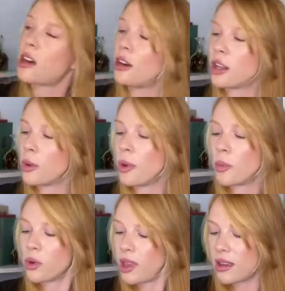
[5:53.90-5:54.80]
are a little bit
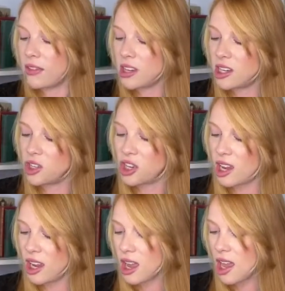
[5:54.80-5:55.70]
more like vintagey.